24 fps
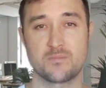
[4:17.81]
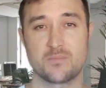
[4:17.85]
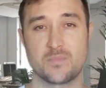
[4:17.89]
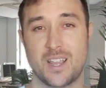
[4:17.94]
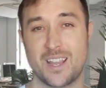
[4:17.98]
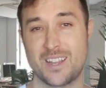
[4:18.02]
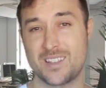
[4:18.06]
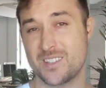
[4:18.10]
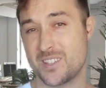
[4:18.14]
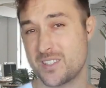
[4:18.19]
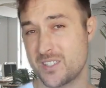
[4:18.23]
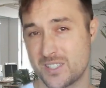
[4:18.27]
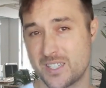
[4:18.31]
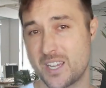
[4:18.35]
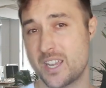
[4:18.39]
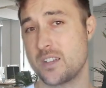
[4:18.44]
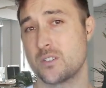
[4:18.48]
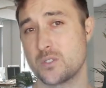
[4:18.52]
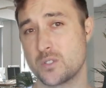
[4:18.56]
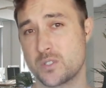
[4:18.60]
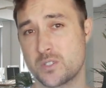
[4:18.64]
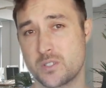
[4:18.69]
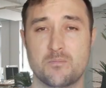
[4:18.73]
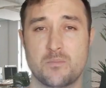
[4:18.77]
and the
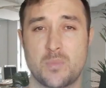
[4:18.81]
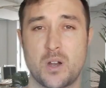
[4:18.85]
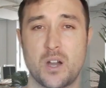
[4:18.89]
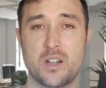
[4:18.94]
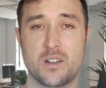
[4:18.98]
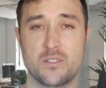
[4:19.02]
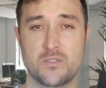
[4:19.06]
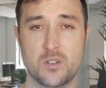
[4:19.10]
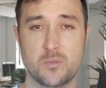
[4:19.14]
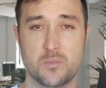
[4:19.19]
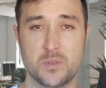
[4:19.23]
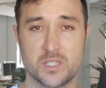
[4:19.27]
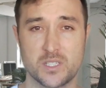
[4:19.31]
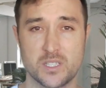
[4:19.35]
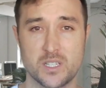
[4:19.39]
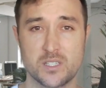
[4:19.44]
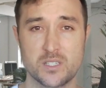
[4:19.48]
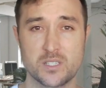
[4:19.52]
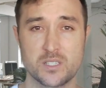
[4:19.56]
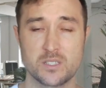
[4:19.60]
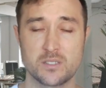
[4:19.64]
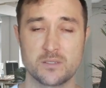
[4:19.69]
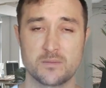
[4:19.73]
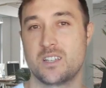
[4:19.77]
sales part of their
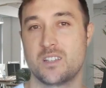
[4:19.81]
business.